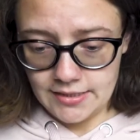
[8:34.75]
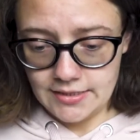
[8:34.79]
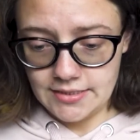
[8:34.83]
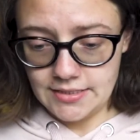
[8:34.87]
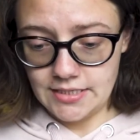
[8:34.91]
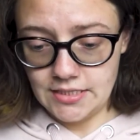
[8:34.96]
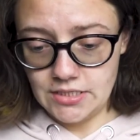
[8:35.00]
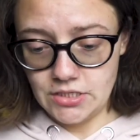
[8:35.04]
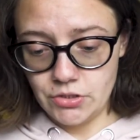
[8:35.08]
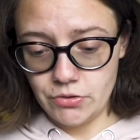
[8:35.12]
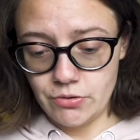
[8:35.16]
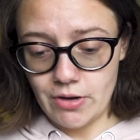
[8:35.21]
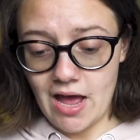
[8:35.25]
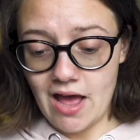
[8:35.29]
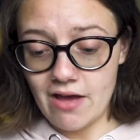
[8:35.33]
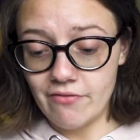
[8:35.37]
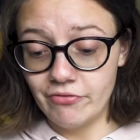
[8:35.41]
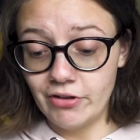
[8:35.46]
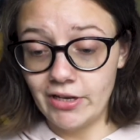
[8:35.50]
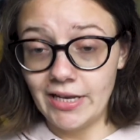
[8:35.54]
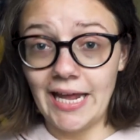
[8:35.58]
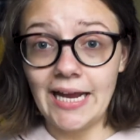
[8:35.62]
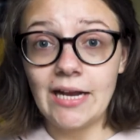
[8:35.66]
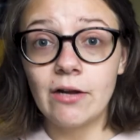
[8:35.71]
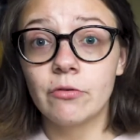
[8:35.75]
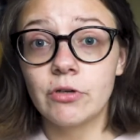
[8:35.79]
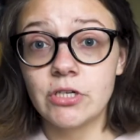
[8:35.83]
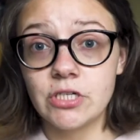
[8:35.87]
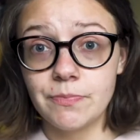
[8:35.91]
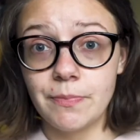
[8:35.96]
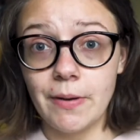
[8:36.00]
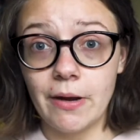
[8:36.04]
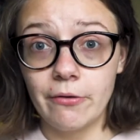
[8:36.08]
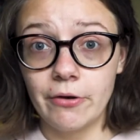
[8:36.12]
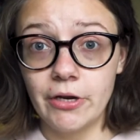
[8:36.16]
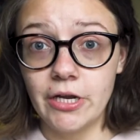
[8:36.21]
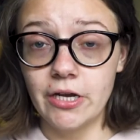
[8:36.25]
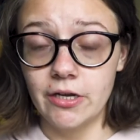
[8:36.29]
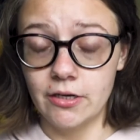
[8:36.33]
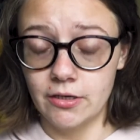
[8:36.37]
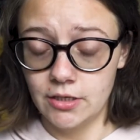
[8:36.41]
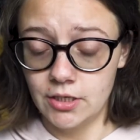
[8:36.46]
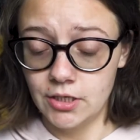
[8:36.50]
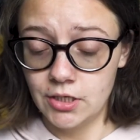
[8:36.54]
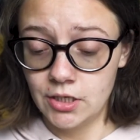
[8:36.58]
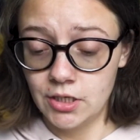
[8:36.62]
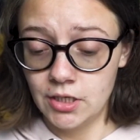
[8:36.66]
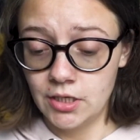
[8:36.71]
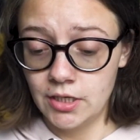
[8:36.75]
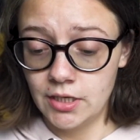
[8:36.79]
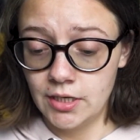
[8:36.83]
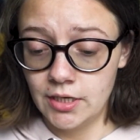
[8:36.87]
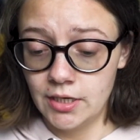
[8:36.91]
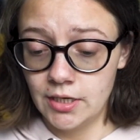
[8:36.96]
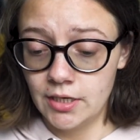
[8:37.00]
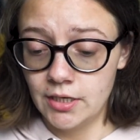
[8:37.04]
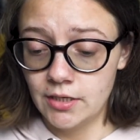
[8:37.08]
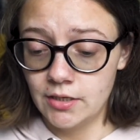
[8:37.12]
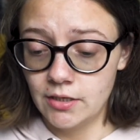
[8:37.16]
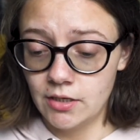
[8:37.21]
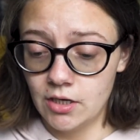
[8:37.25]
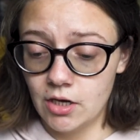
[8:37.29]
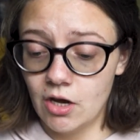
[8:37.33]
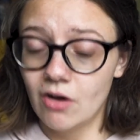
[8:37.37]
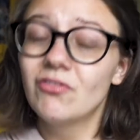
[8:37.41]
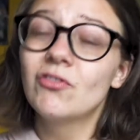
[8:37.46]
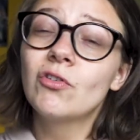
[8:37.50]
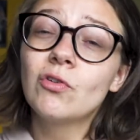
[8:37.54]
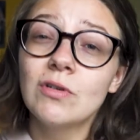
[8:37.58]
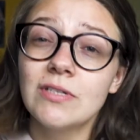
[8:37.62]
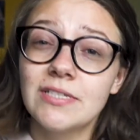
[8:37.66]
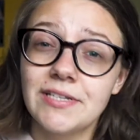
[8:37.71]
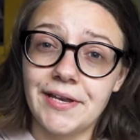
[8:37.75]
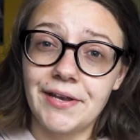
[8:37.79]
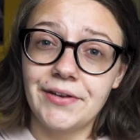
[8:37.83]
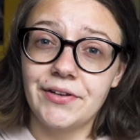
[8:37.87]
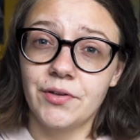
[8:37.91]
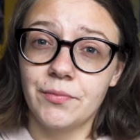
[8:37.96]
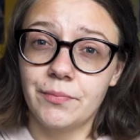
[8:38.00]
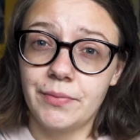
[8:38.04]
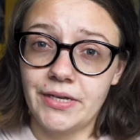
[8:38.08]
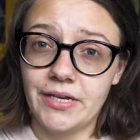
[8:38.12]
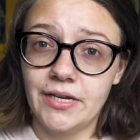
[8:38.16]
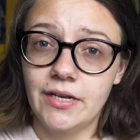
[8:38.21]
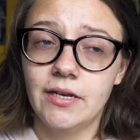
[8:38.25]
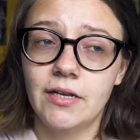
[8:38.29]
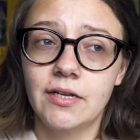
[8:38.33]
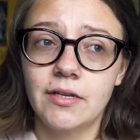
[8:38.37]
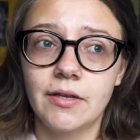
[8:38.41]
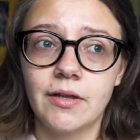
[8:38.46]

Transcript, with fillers: did you have a language barrier? Of course, a little bit,